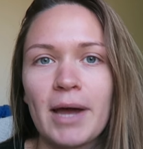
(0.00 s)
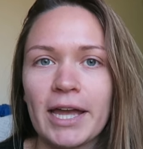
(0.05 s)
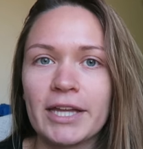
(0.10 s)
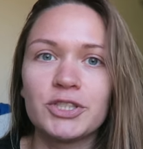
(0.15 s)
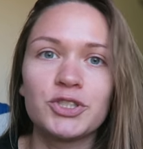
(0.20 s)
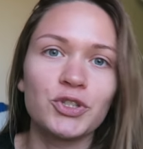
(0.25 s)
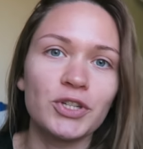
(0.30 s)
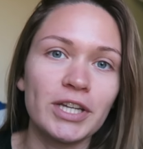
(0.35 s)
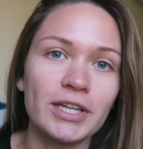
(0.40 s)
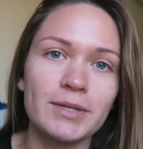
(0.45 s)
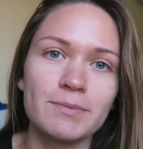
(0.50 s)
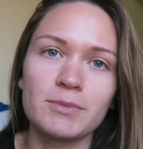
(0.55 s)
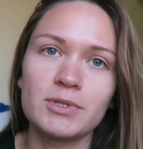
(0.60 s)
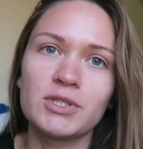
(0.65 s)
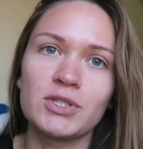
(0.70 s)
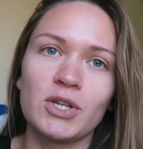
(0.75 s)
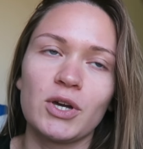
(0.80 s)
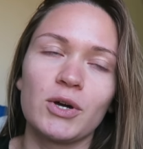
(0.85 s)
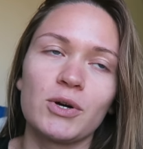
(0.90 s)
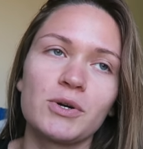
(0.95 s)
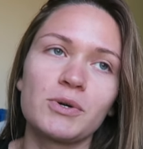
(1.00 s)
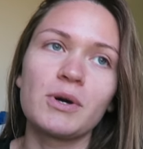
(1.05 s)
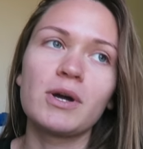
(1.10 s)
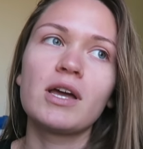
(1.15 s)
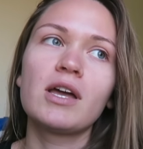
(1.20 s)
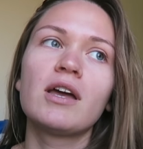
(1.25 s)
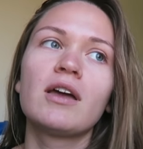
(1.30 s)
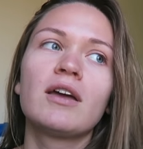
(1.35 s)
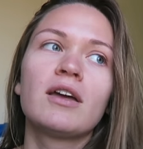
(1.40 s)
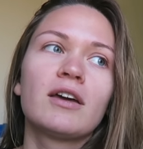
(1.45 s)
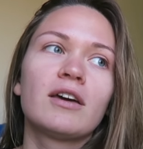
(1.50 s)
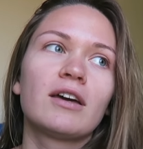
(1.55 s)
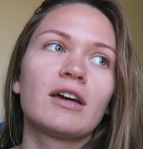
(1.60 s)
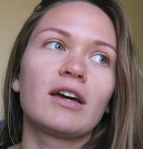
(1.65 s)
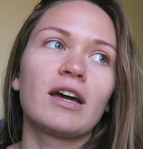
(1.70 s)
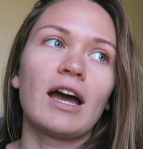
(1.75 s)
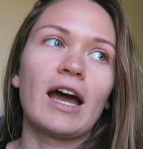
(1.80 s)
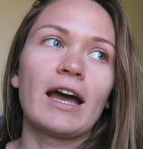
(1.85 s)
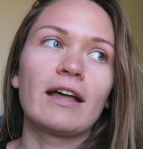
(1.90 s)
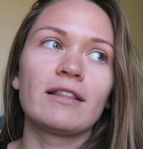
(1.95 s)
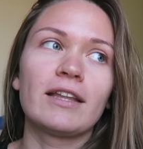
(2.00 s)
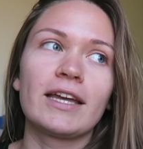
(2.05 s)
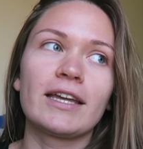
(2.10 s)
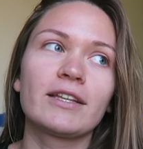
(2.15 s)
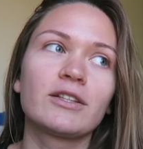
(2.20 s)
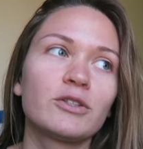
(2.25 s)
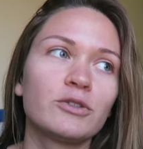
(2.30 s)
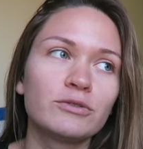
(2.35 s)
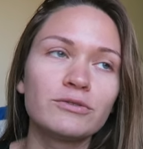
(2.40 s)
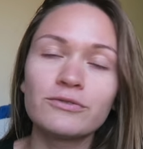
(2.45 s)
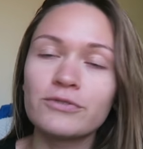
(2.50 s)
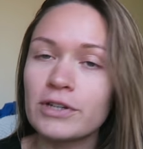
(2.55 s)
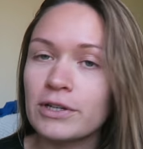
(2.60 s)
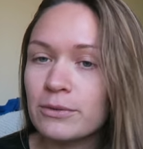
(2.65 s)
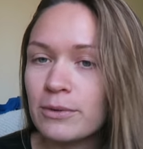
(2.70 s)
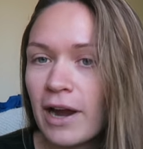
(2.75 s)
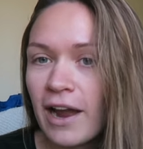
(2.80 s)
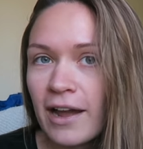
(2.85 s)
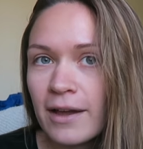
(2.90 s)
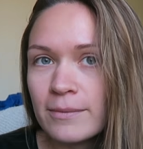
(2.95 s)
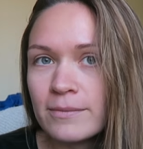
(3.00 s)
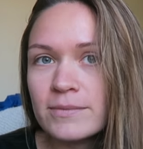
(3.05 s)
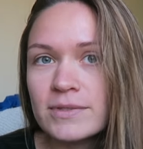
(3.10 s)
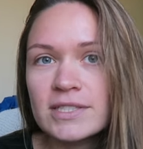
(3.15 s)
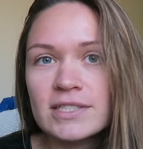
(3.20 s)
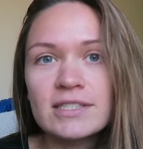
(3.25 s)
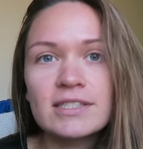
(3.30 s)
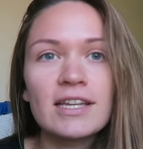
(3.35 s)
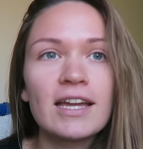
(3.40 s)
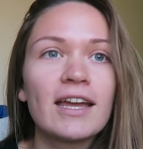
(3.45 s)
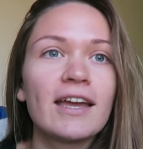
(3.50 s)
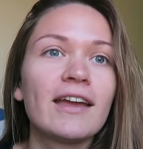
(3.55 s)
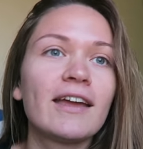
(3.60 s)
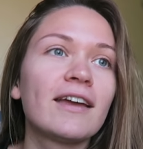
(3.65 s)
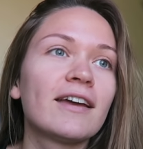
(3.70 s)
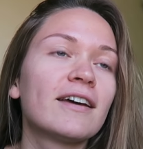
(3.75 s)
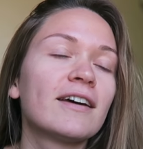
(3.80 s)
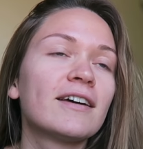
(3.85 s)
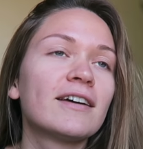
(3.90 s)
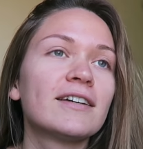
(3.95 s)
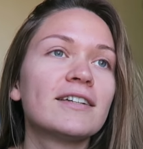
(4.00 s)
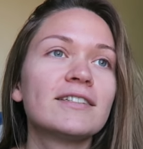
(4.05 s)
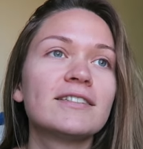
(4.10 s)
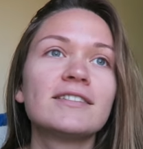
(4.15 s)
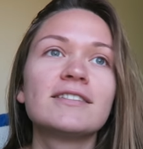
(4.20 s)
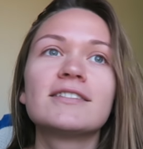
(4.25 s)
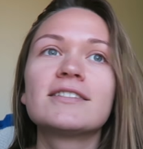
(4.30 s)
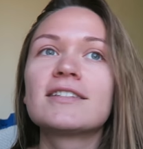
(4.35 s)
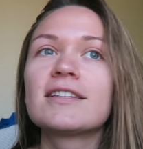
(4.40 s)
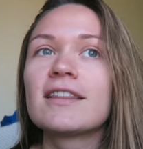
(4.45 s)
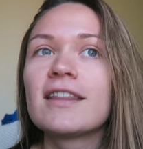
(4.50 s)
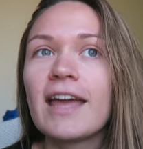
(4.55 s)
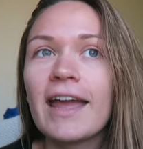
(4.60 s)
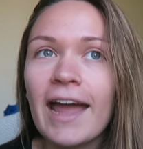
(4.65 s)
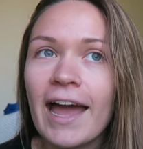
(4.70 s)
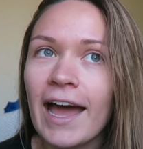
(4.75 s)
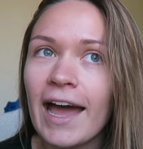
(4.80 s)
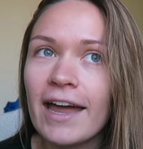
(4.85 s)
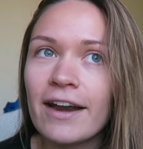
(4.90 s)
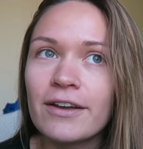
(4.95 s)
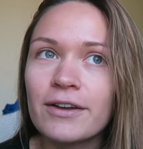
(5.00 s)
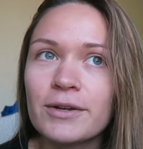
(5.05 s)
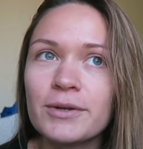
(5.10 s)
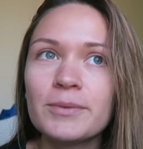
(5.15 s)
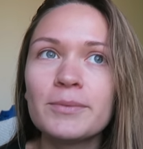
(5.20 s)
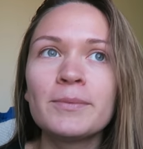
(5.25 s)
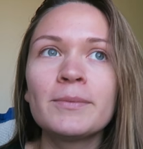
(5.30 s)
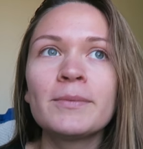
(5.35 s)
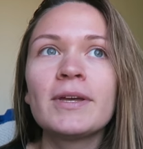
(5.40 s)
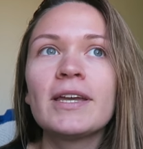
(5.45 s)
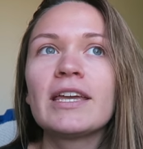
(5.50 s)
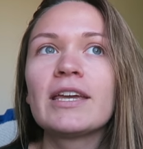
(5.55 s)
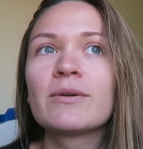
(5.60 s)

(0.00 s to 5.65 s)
my dream so I like gluten-free wraps and they had them.